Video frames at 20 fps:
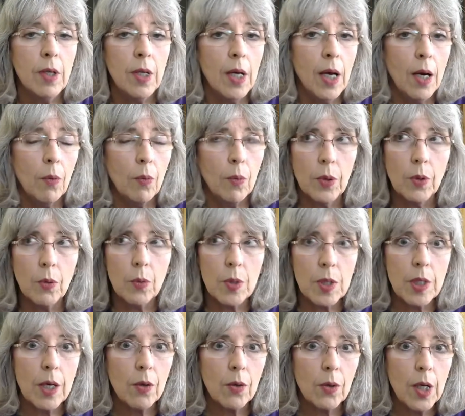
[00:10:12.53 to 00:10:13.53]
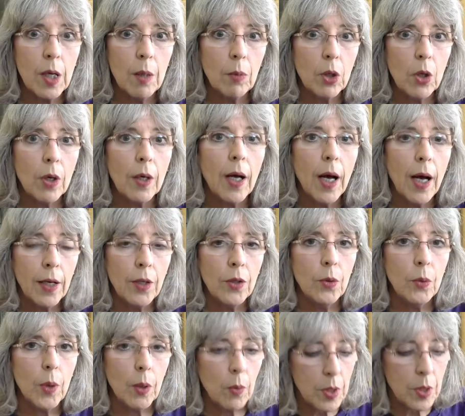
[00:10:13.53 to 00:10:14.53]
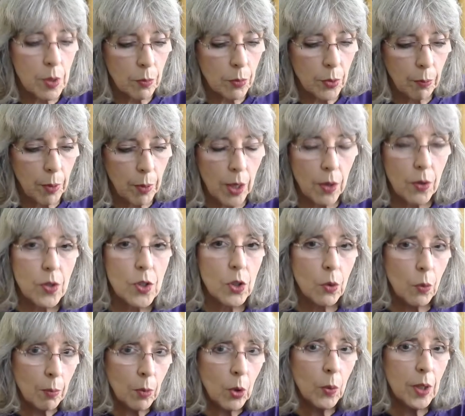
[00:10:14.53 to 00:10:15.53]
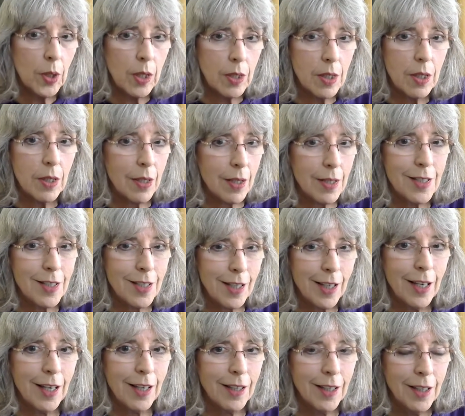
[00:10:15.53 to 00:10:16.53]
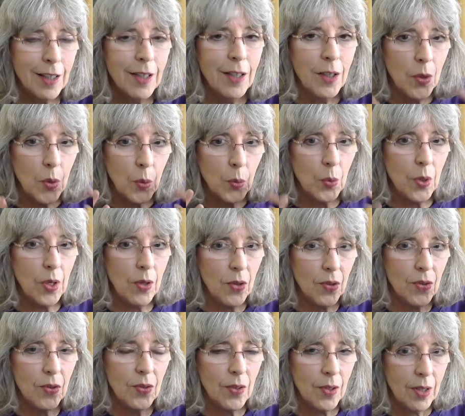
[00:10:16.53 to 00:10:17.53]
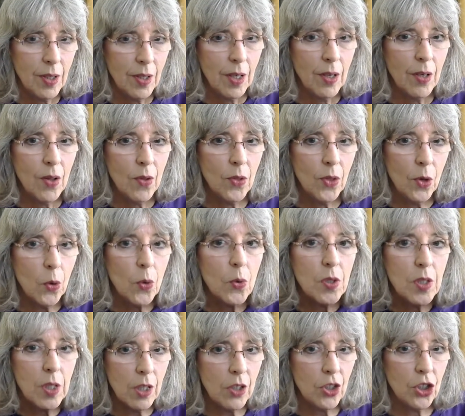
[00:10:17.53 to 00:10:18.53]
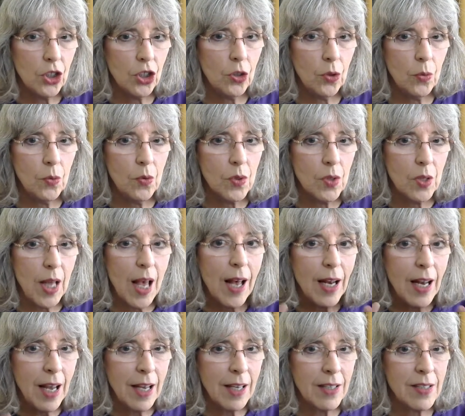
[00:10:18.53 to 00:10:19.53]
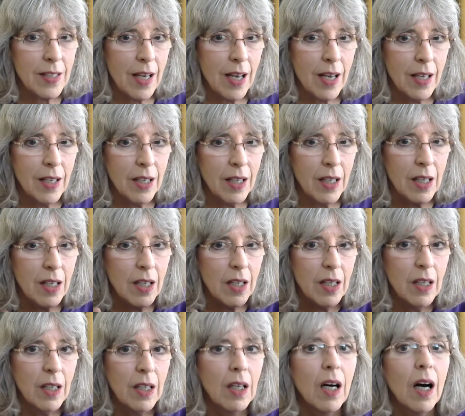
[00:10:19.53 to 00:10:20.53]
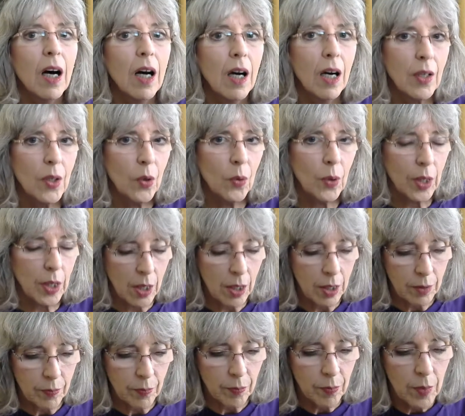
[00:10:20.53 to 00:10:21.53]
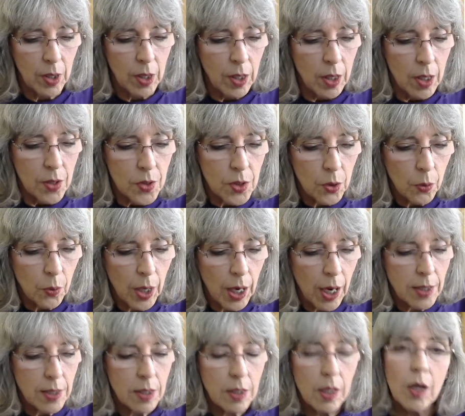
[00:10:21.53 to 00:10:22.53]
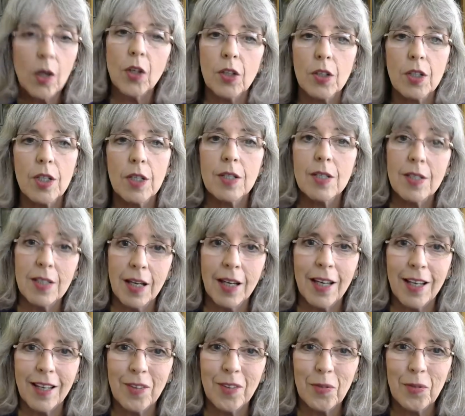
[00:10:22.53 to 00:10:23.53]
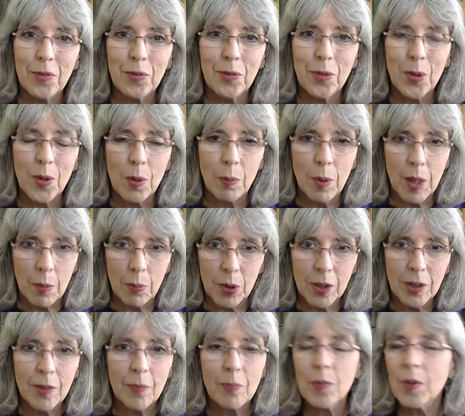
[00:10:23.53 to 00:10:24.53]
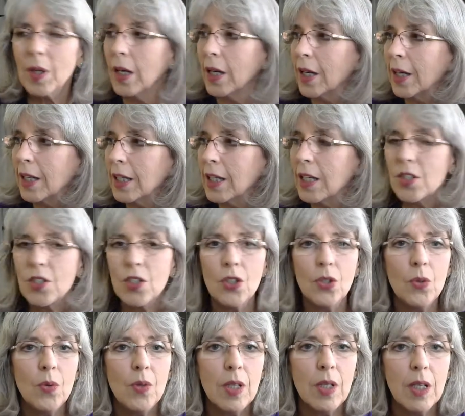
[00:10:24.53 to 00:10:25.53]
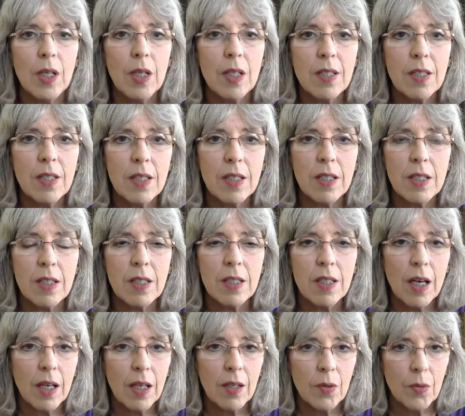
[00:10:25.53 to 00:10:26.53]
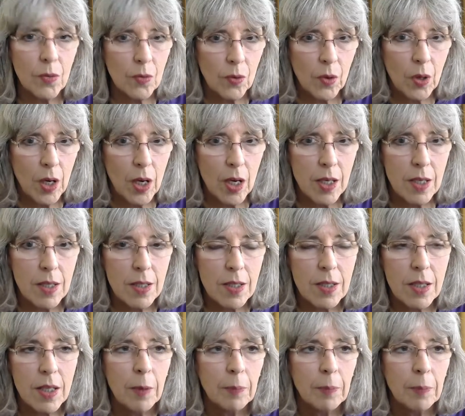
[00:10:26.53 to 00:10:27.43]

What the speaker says: when the recital came along, I knew I wasn't prepared. So I'm going into this thing with those issues, that anxiety going on. So I start singing for the people. I get to the second phrase,